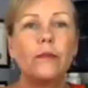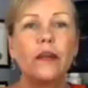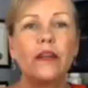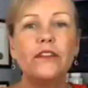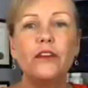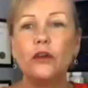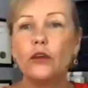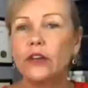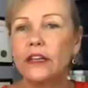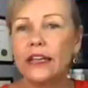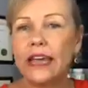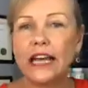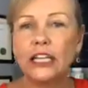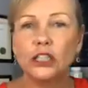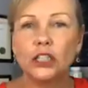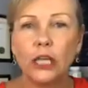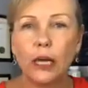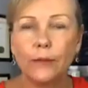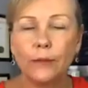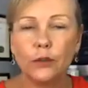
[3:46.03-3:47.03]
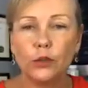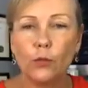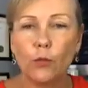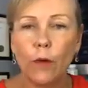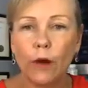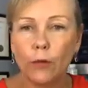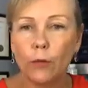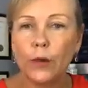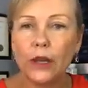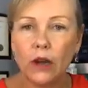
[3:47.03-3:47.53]
You can catch up to
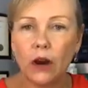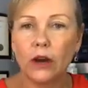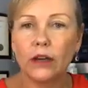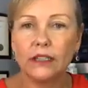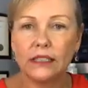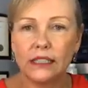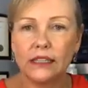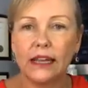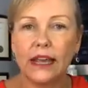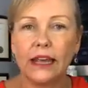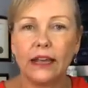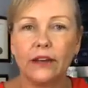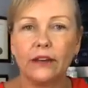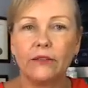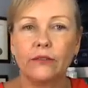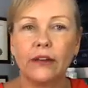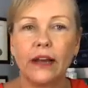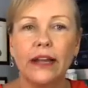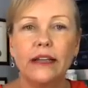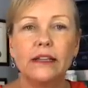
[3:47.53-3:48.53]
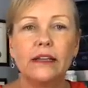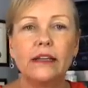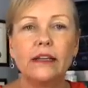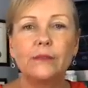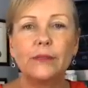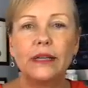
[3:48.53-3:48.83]
where we are today, right?